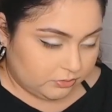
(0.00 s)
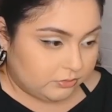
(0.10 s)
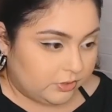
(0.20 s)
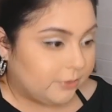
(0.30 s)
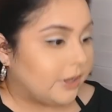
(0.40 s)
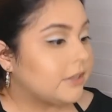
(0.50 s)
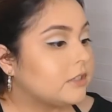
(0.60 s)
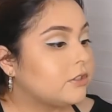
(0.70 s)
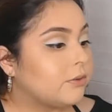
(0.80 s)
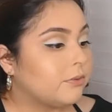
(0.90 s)
Okay,
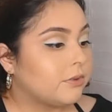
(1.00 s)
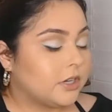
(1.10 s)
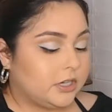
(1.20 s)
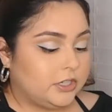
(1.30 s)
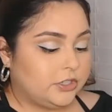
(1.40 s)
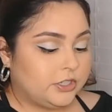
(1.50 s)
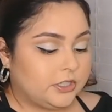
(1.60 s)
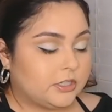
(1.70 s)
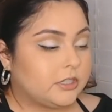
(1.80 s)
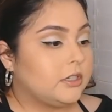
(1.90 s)
so we're going to
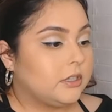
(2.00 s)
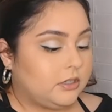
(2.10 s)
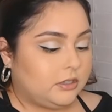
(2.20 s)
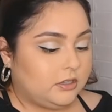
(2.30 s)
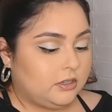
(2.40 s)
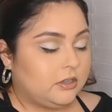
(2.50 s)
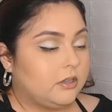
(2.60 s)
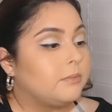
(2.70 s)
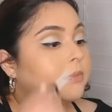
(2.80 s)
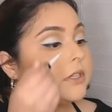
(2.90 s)
just
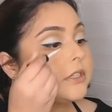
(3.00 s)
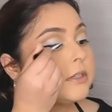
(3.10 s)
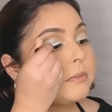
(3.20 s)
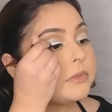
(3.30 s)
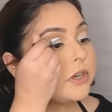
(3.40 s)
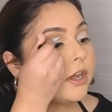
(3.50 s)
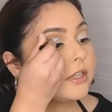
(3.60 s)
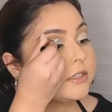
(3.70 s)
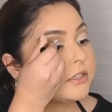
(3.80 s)
put some dots.